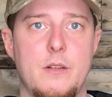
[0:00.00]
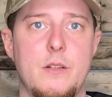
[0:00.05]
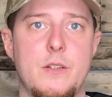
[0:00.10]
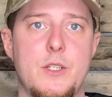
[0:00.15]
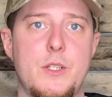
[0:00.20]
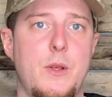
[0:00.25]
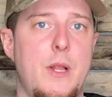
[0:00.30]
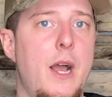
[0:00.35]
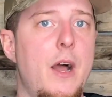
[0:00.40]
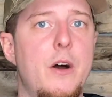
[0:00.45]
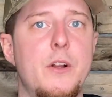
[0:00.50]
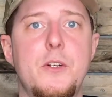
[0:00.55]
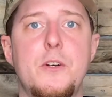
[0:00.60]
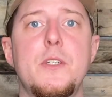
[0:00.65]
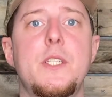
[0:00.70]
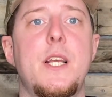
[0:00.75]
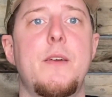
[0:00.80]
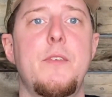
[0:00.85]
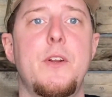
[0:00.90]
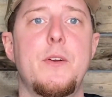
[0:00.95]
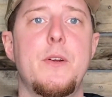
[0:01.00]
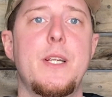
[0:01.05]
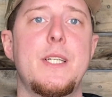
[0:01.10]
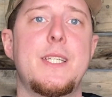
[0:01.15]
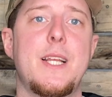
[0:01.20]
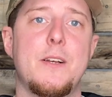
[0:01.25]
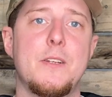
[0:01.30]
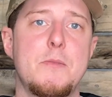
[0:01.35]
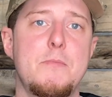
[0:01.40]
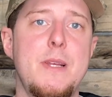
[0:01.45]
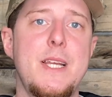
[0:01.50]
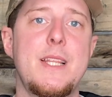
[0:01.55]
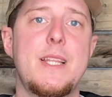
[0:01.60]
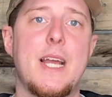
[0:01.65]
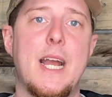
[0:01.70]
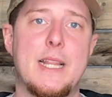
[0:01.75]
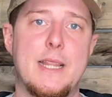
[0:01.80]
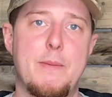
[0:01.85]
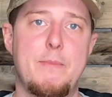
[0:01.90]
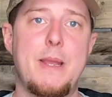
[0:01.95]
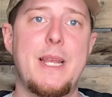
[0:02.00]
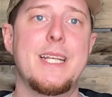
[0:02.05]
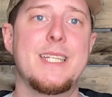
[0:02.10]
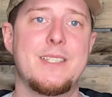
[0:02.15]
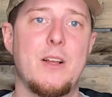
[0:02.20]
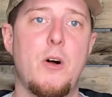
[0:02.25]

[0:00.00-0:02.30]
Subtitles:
So that 170 degrees tells me that the meat is